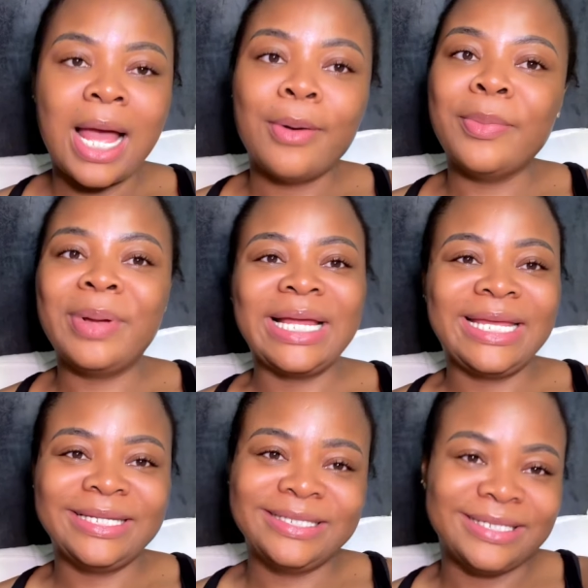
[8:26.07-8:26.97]

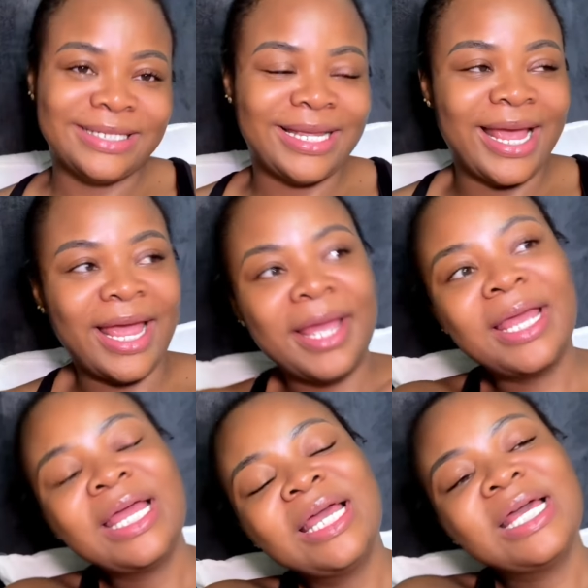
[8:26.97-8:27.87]
baggages here.
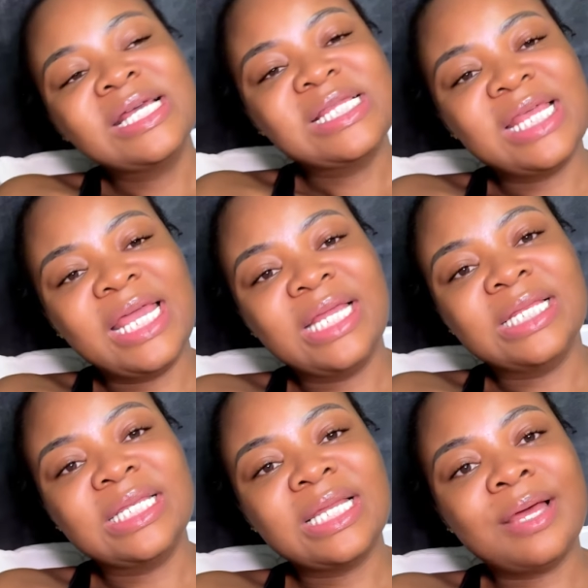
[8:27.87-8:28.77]

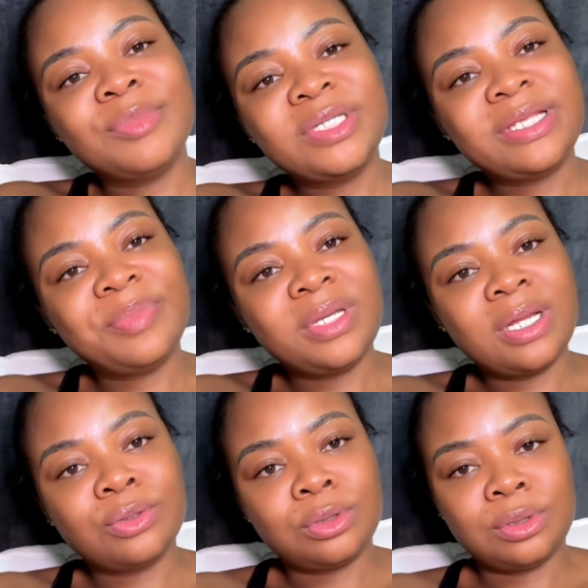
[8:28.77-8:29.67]
Then I'm not stepping
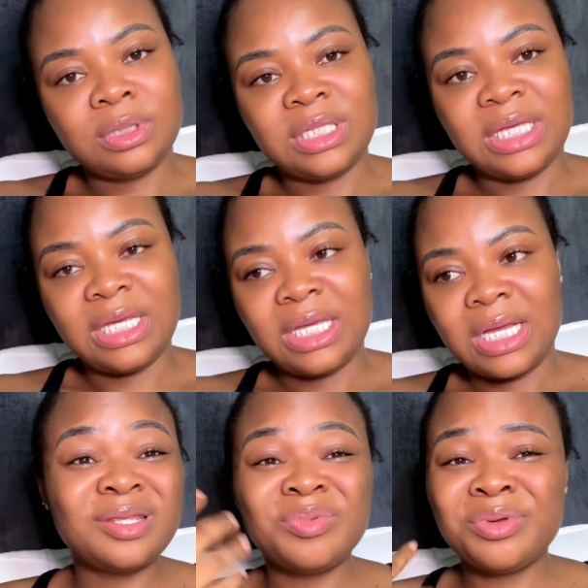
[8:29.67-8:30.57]
out today.
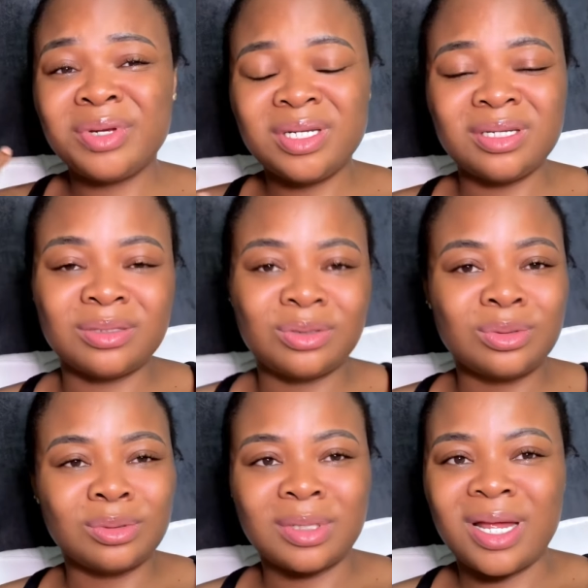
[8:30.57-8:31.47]
It's been raining,
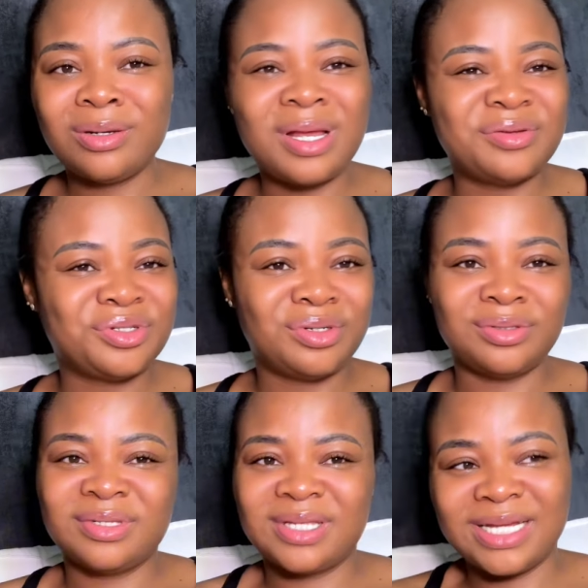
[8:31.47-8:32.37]
so I don't have strength
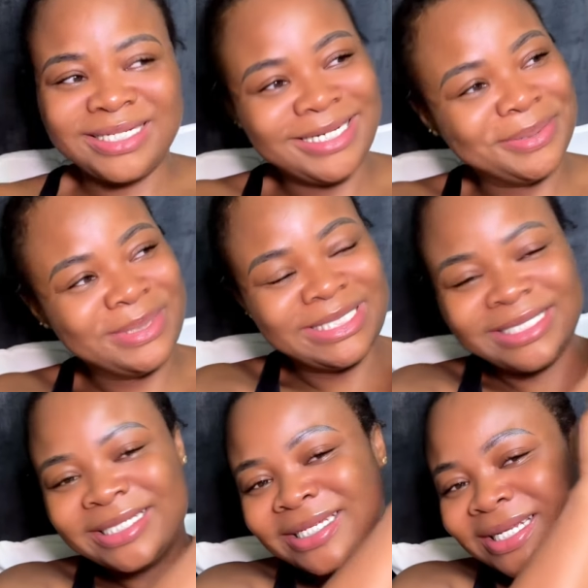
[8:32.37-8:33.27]
to start driving.
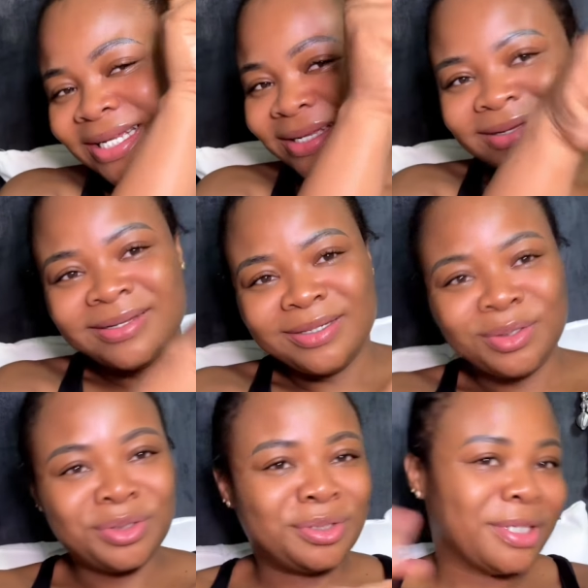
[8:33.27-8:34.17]

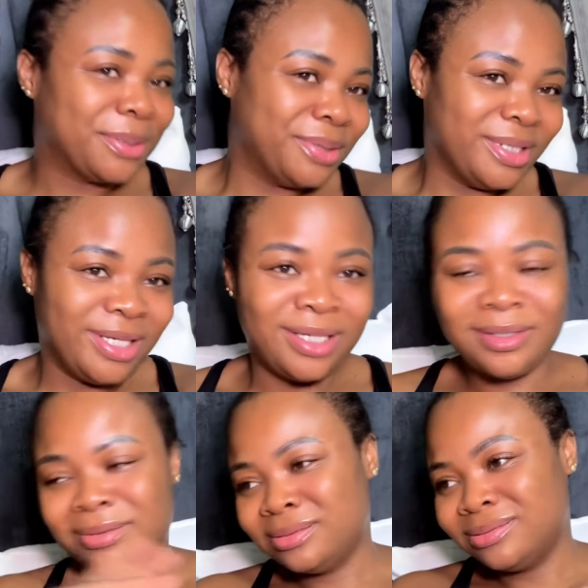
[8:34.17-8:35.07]
Lagos traffic,
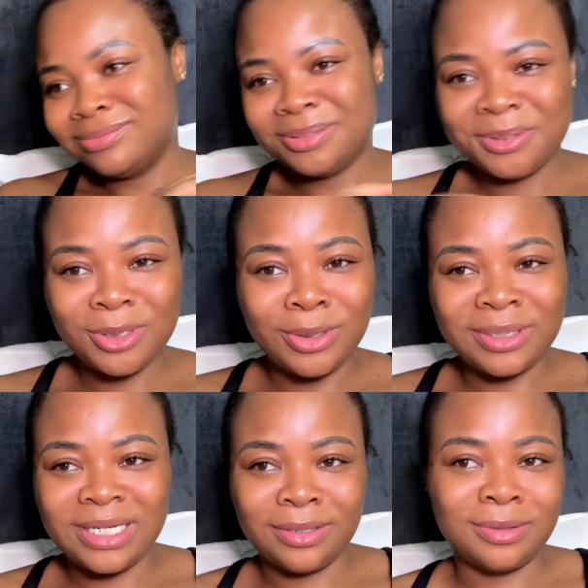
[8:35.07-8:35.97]

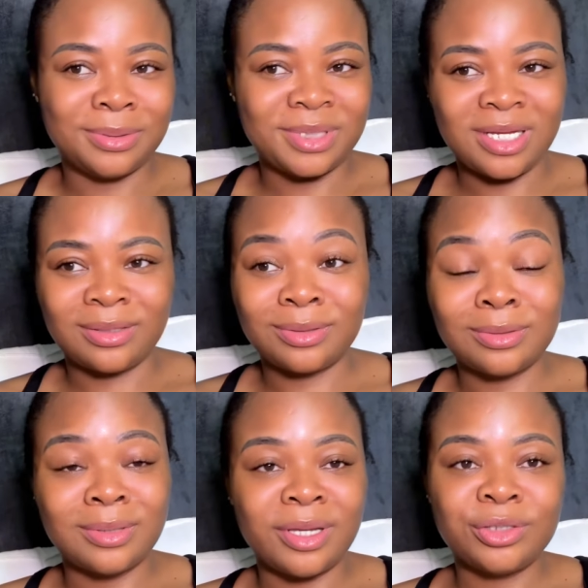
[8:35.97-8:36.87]
flood, and all of that.
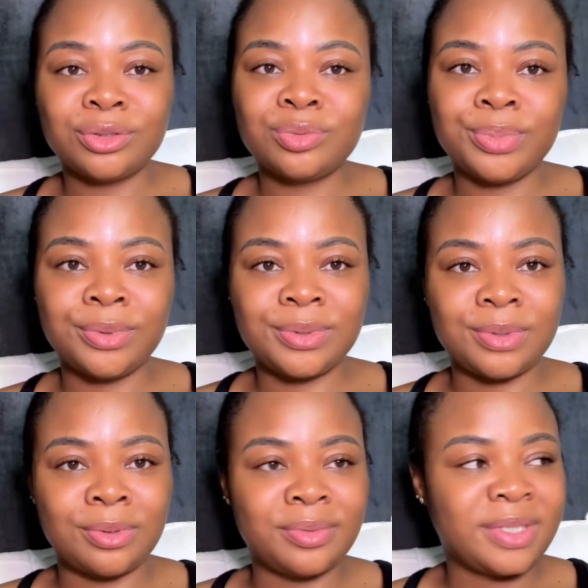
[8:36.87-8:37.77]
So I just booked for
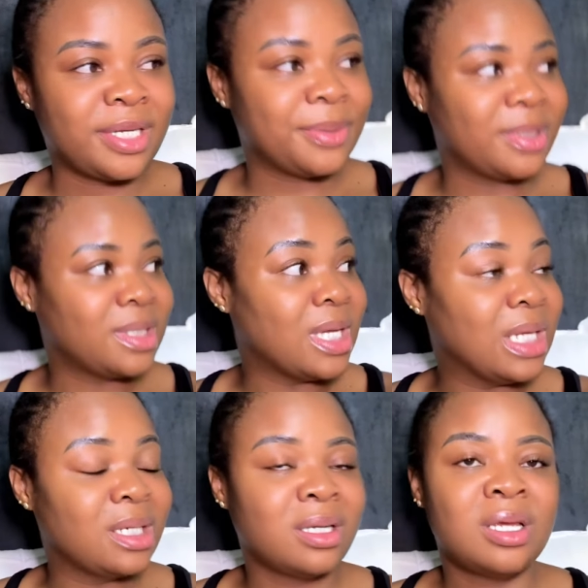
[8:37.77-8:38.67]
home service, and